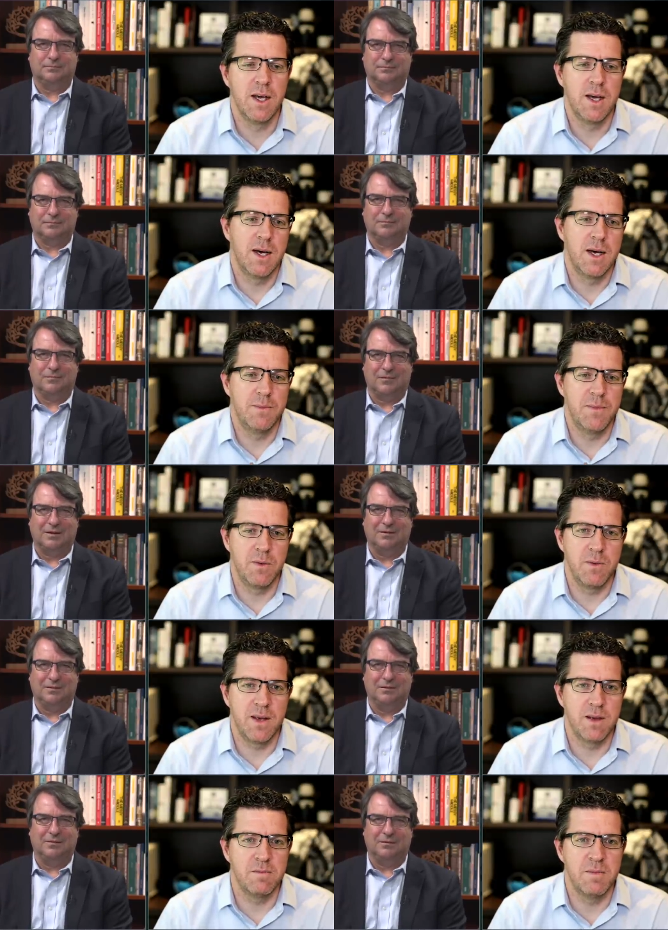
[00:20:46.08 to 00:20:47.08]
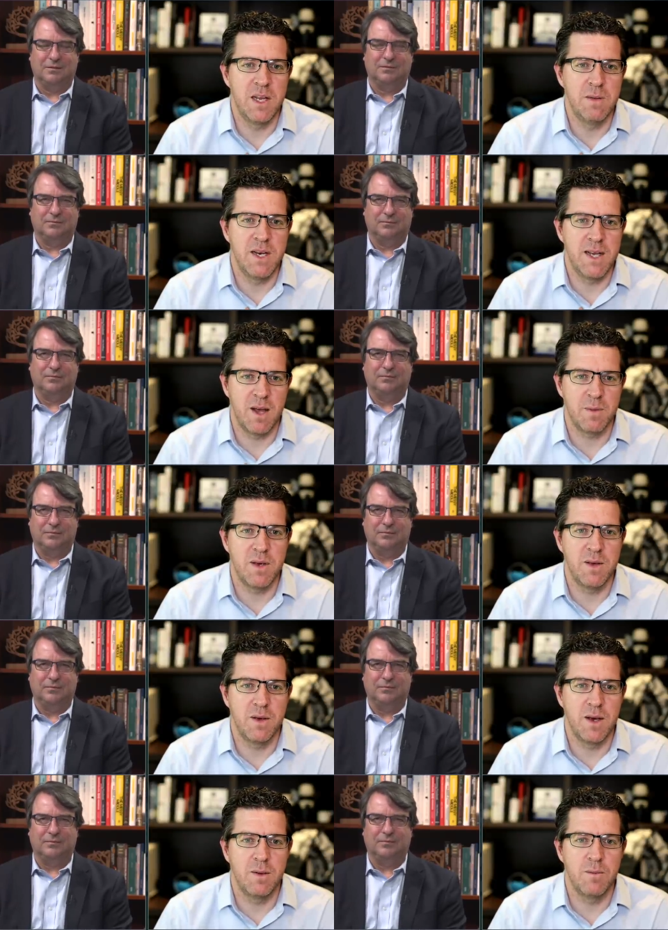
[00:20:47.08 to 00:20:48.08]
Speaker 1: Um, and we have many, many
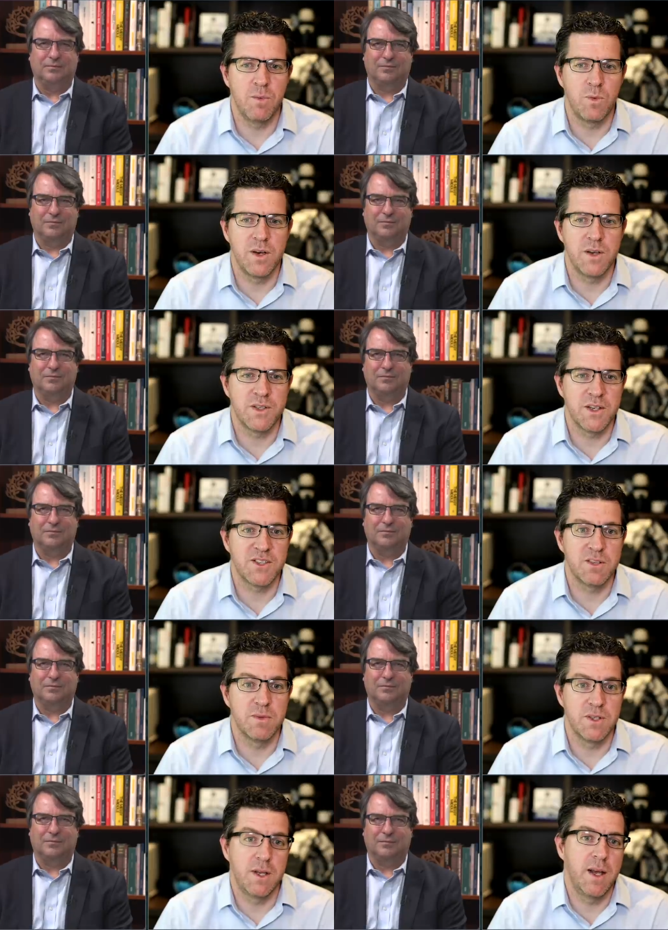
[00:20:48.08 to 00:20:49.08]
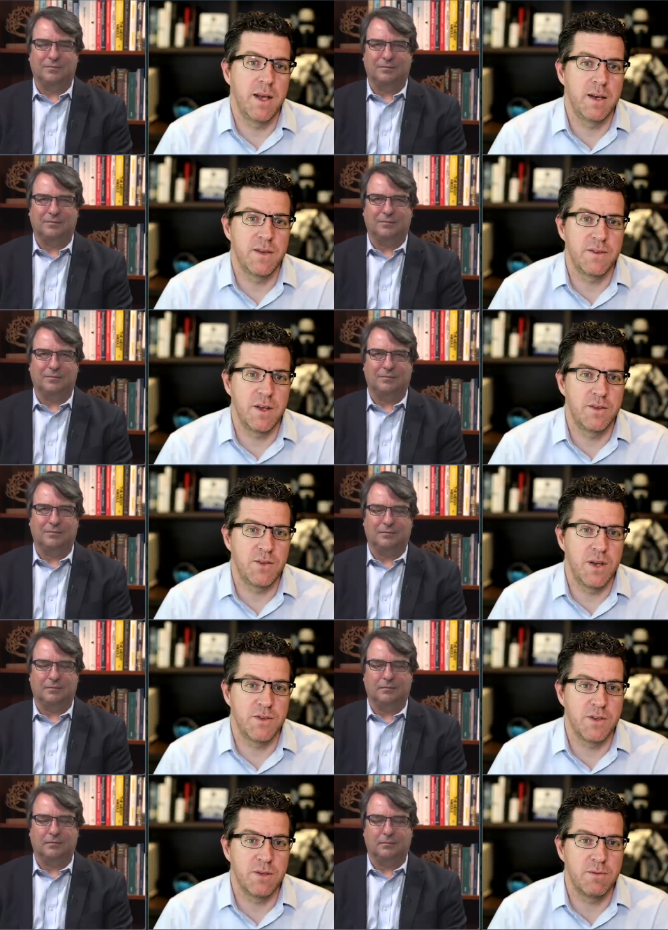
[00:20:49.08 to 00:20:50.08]
happy um, Windows customers today, and it's it's
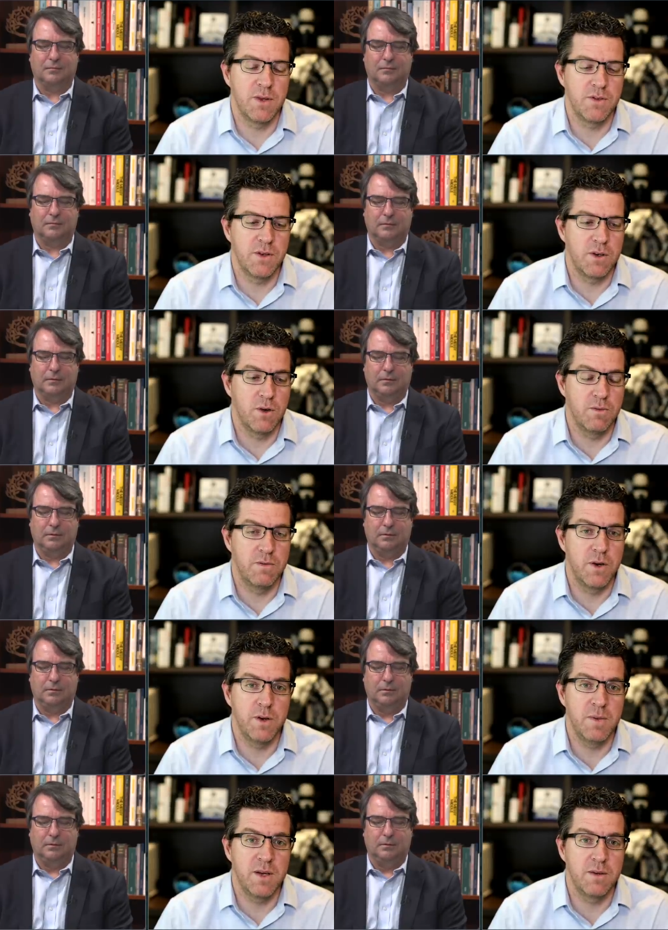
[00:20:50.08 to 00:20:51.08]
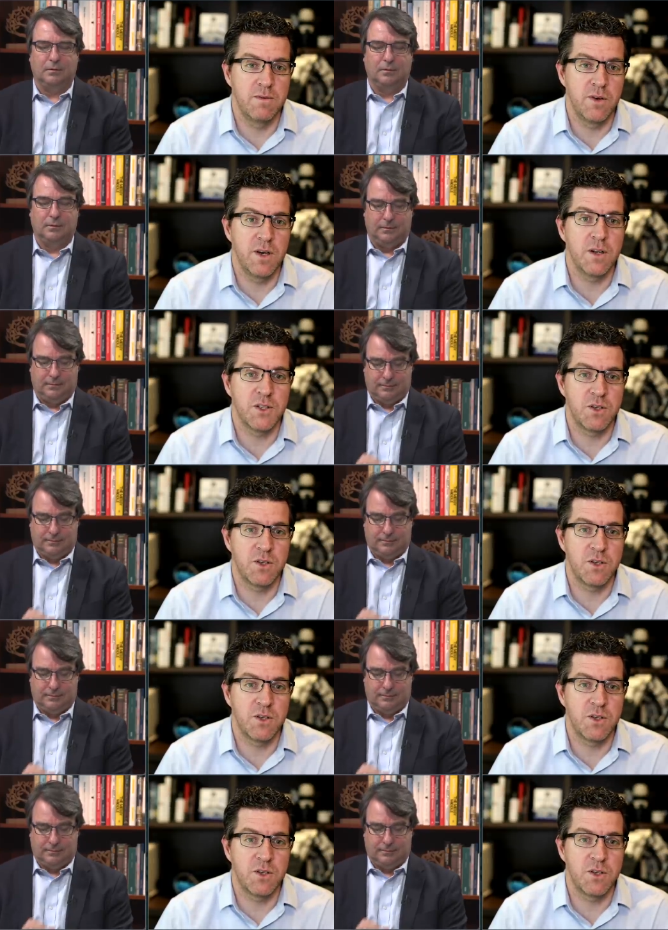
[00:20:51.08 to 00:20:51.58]
it's a it's a very big, very large